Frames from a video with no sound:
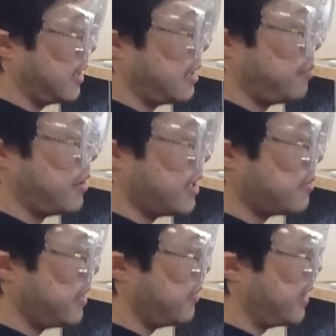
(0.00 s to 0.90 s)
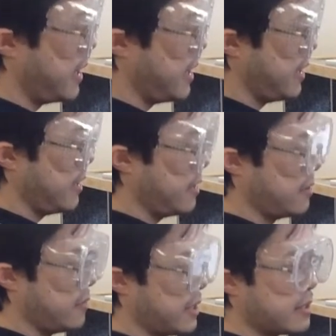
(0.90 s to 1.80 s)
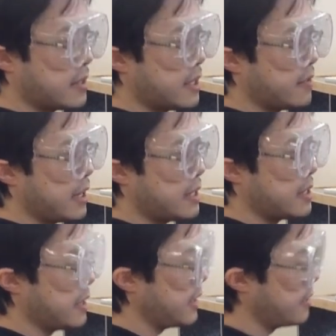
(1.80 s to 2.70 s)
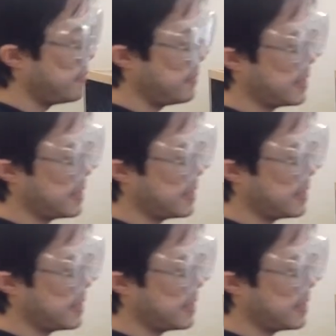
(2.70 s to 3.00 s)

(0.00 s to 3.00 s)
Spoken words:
Get the burning splint ready. Hopefully there's enough hydrogen there.